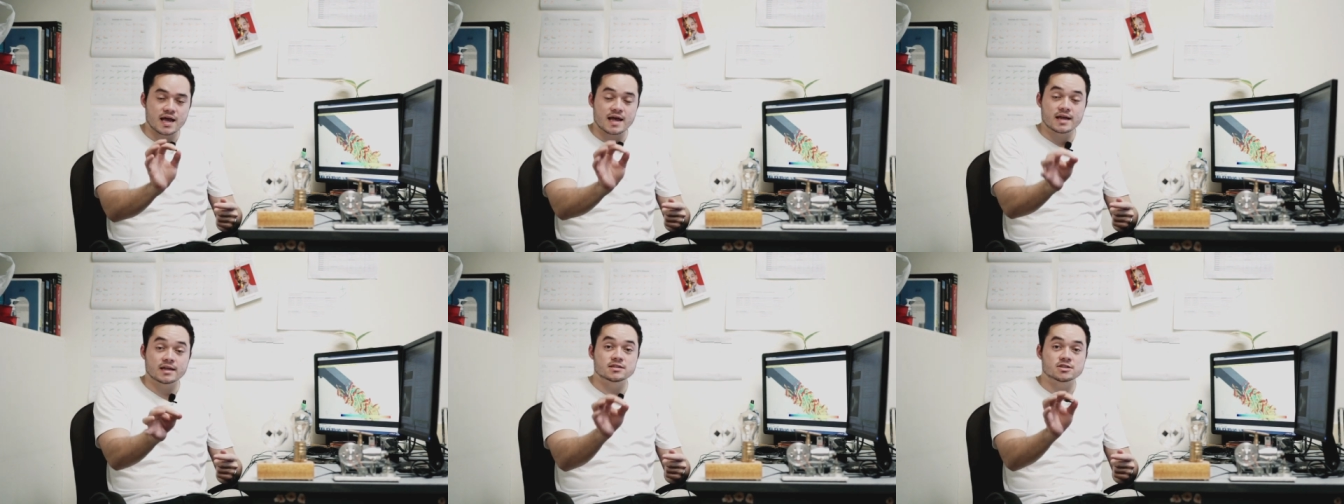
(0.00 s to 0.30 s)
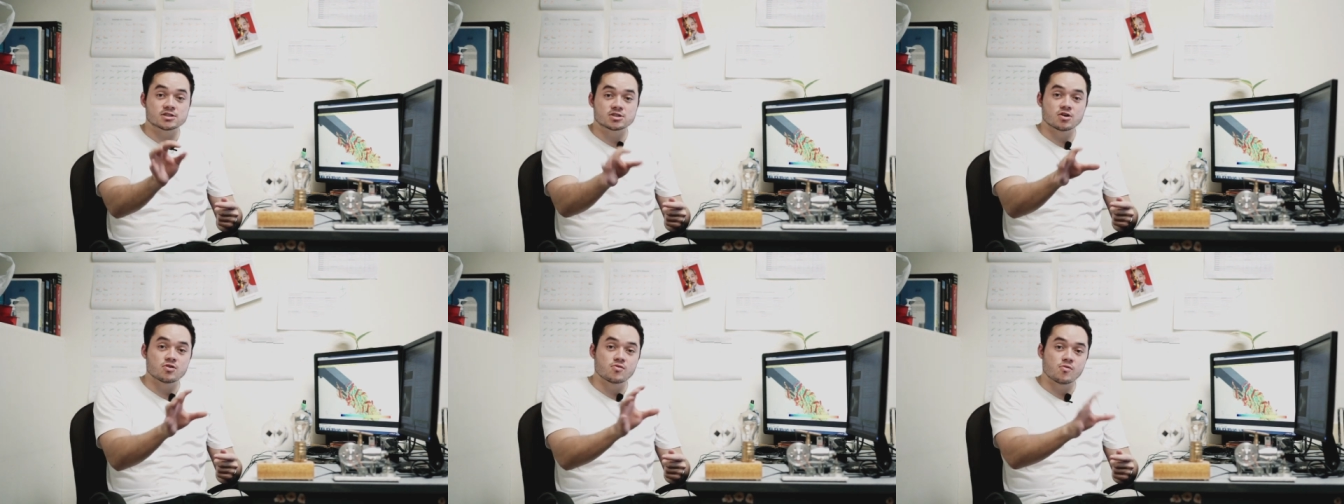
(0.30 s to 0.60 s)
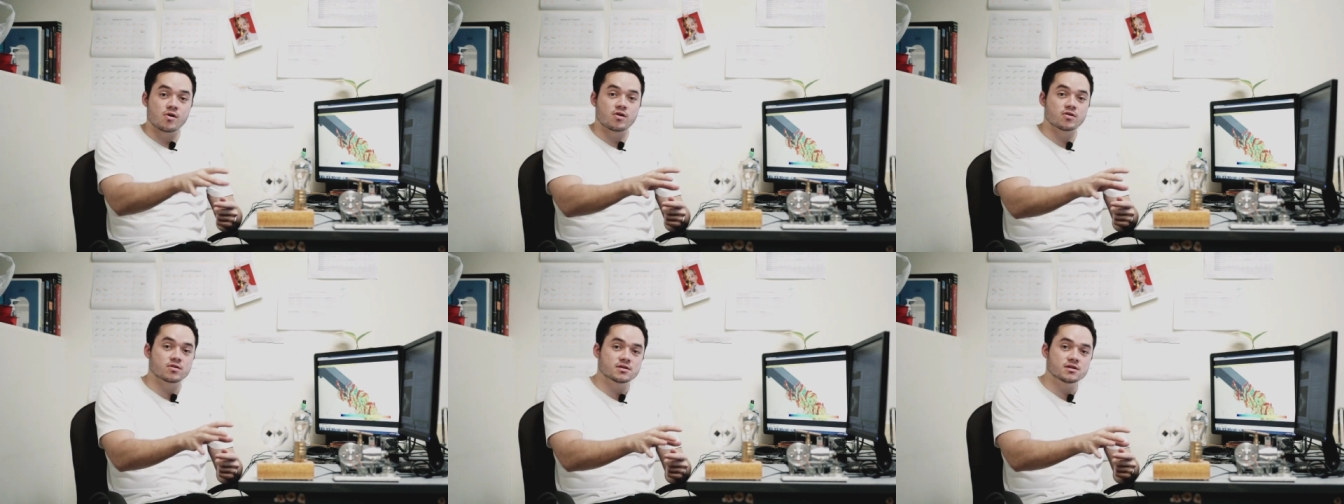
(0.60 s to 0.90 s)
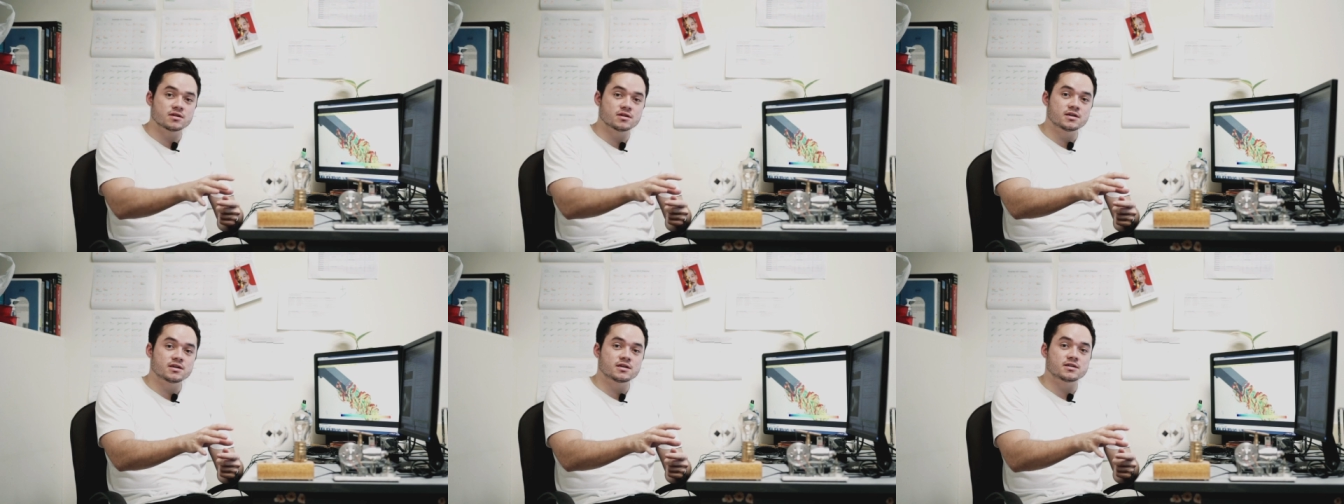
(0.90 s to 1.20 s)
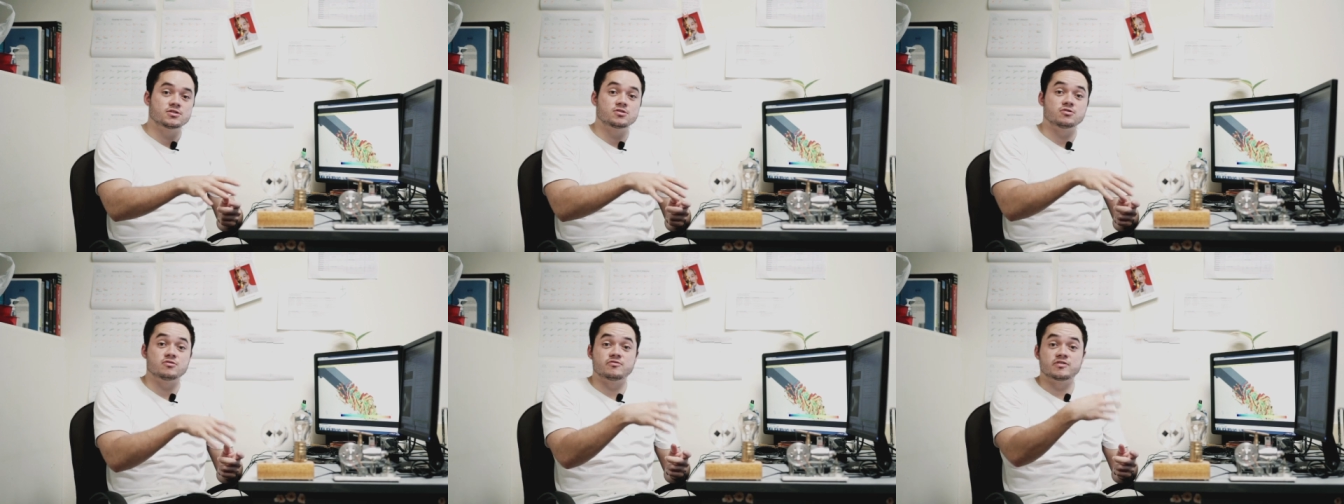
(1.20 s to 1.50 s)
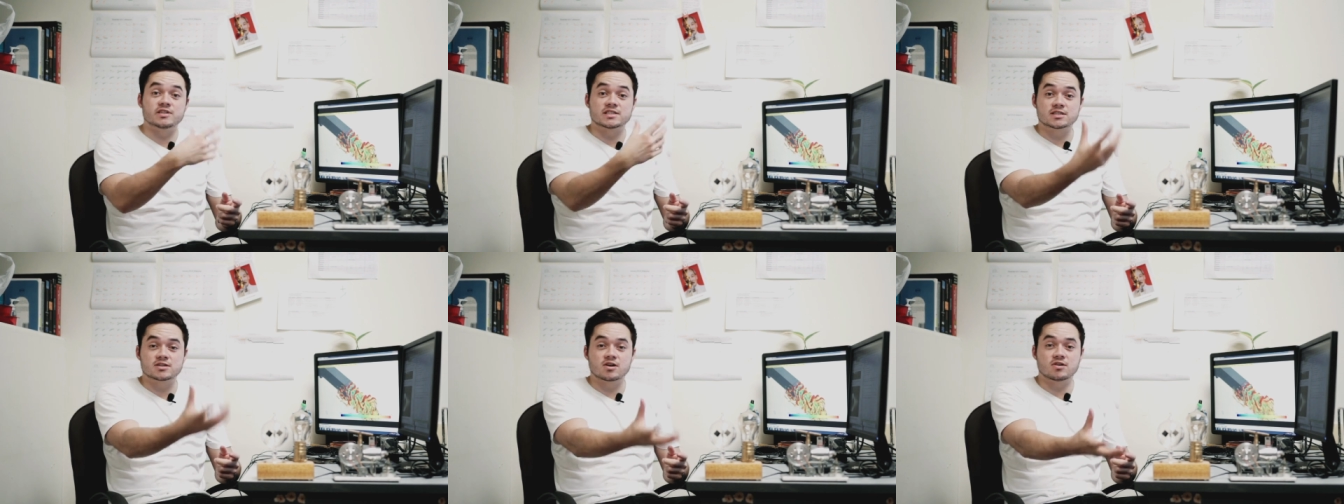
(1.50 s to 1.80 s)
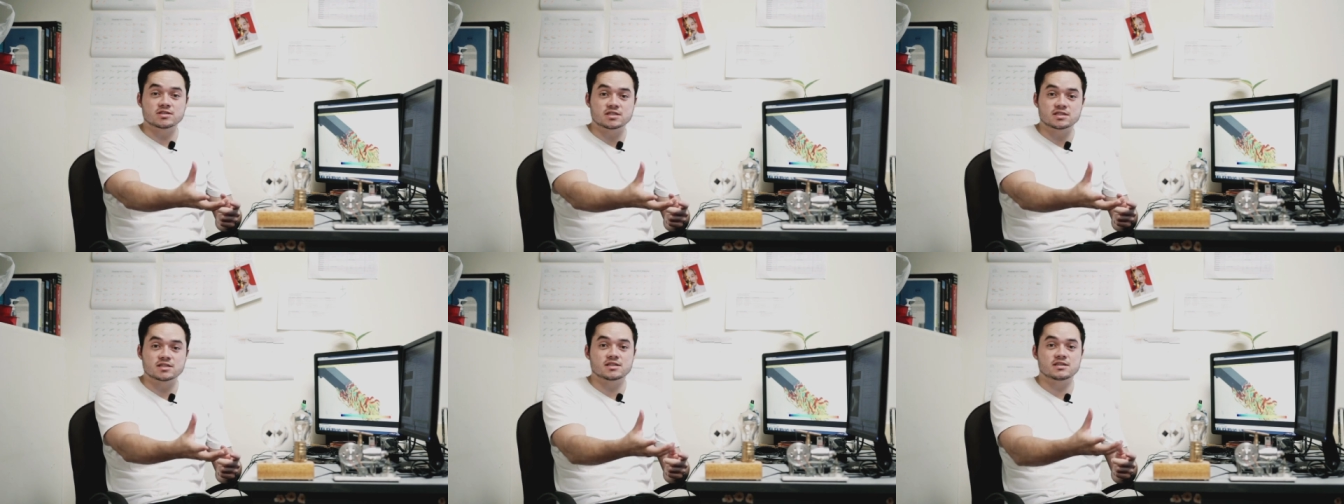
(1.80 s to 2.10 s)
and so on to
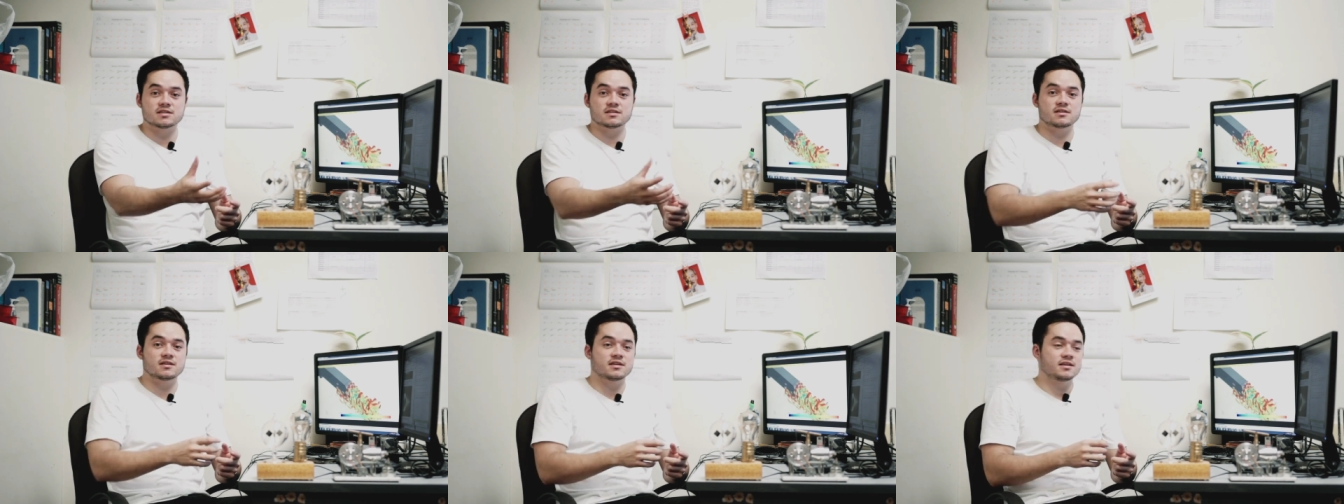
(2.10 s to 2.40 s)
viscosity.